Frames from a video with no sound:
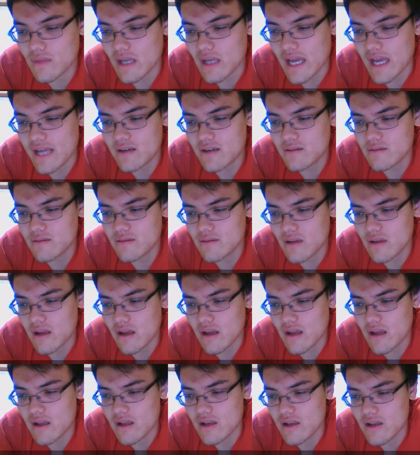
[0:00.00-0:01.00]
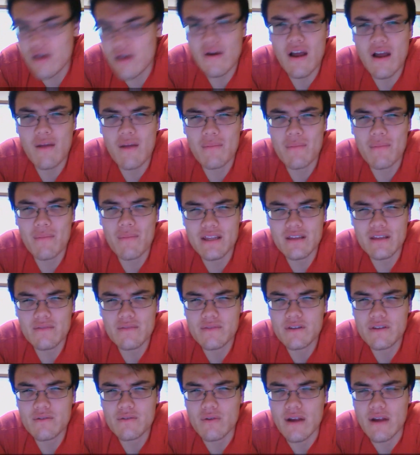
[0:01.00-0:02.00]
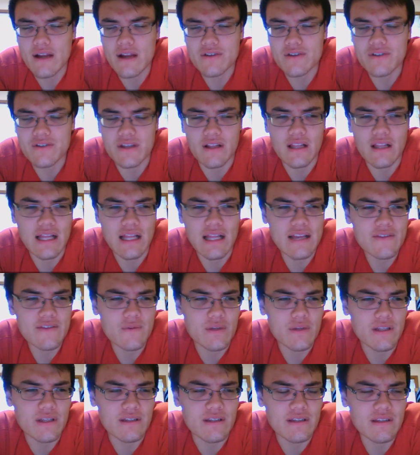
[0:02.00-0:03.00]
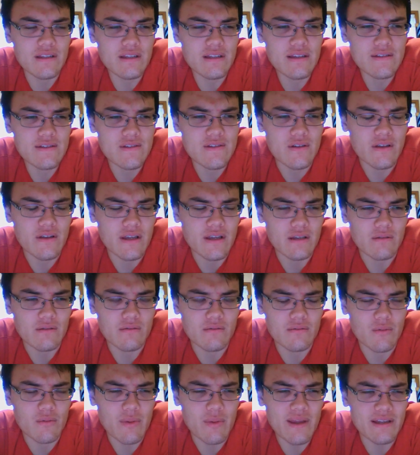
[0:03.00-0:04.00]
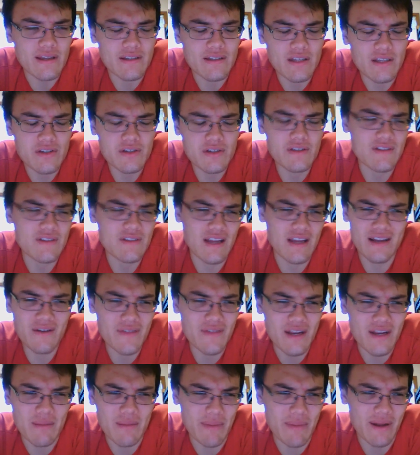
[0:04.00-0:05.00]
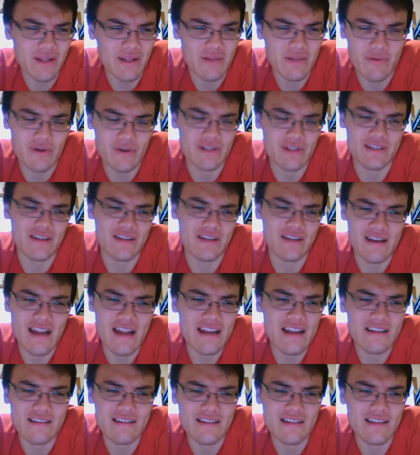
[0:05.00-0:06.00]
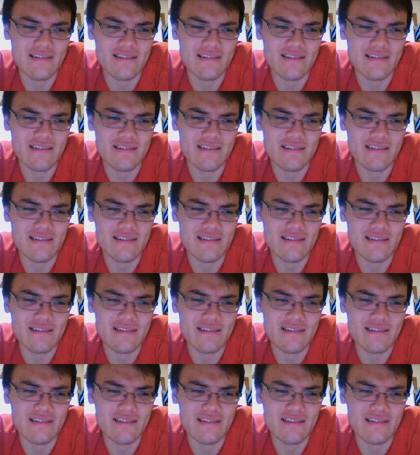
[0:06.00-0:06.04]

don't know how many of you were actually in class when you did this, or like were paying attention, because I know that I barely wrote it down, and I